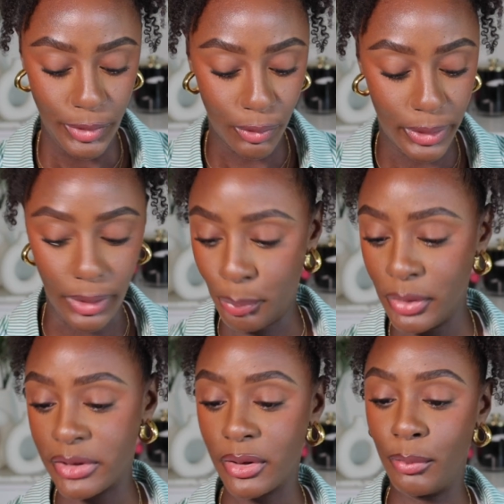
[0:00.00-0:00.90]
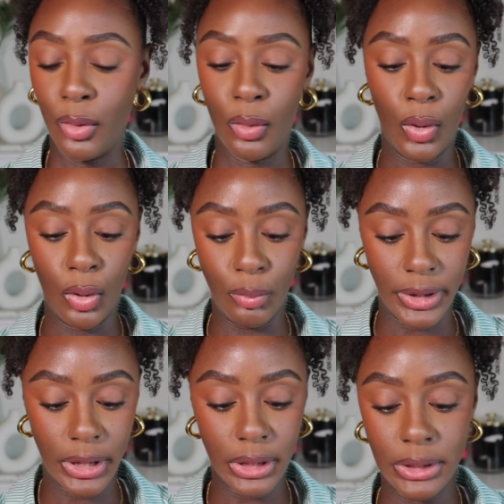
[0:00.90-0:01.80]
Go ahead and put some more on,
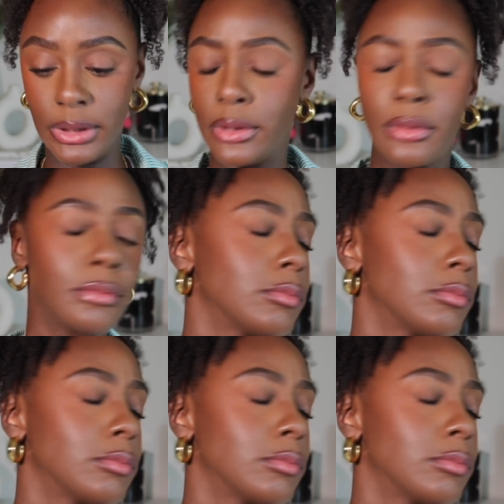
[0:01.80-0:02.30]
because